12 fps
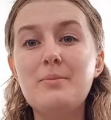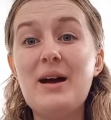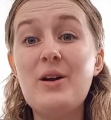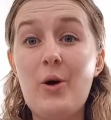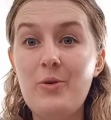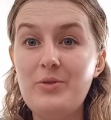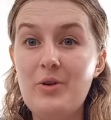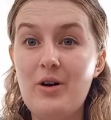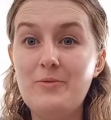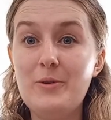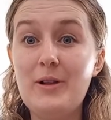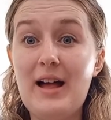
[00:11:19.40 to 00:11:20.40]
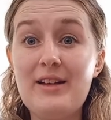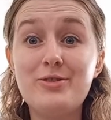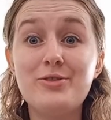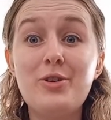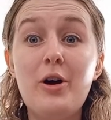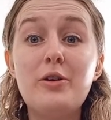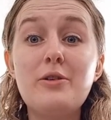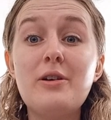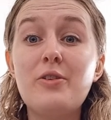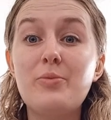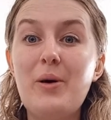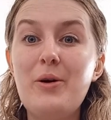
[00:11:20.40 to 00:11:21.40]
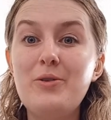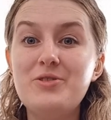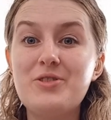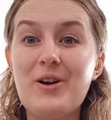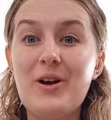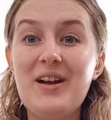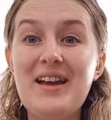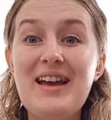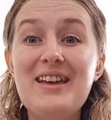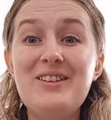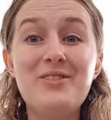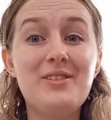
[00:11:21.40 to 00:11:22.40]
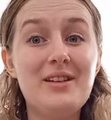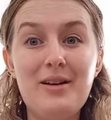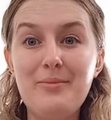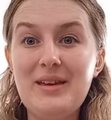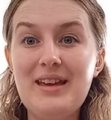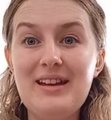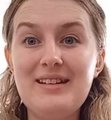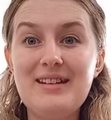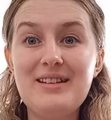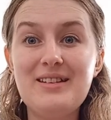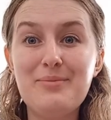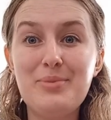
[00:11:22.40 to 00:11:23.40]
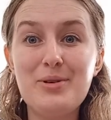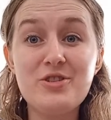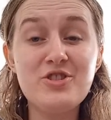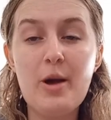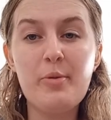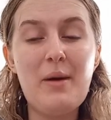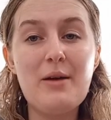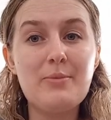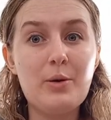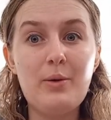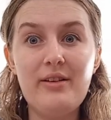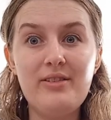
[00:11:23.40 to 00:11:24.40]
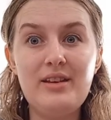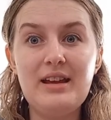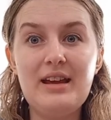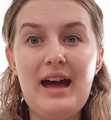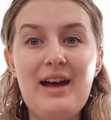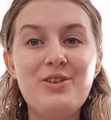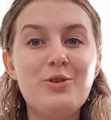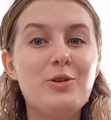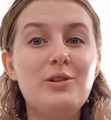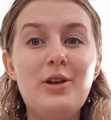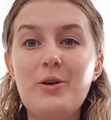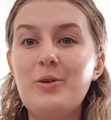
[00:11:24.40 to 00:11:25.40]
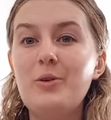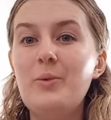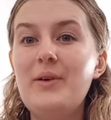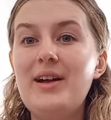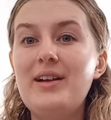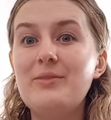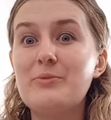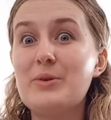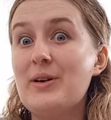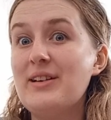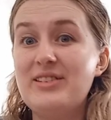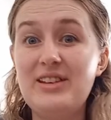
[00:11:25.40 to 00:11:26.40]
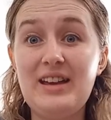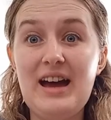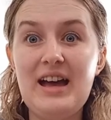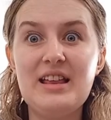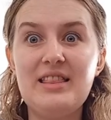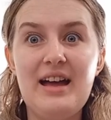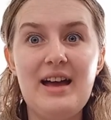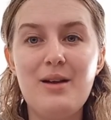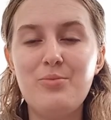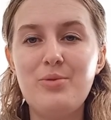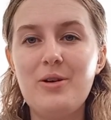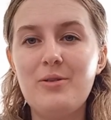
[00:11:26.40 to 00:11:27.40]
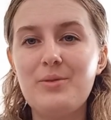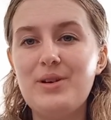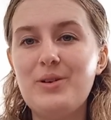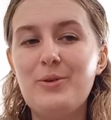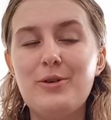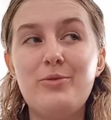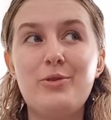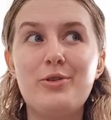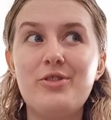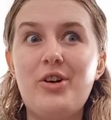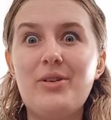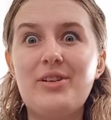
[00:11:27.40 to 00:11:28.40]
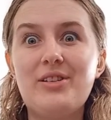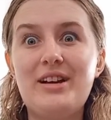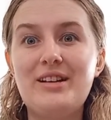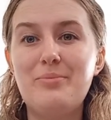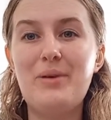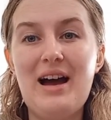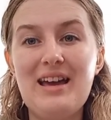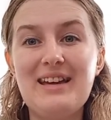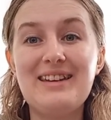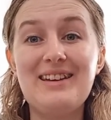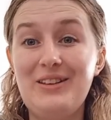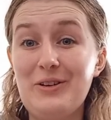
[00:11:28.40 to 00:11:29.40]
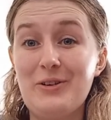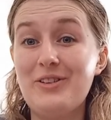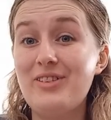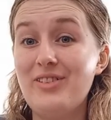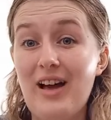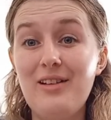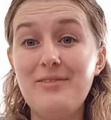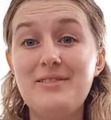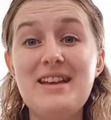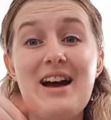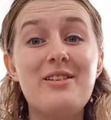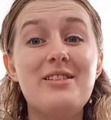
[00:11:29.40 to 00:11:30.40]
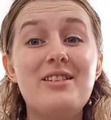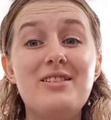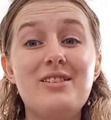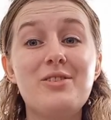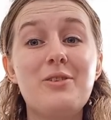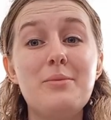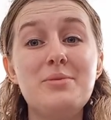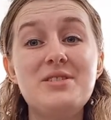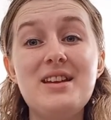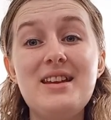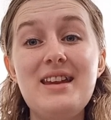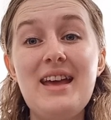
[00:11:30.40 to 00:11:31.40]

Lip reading: My own novel, ASTER'S CODA Exposure, you can help me get it into bookshops by requesting it at your local one, requesting it at your library, or if you're so inclined, buying it yourself down in the description.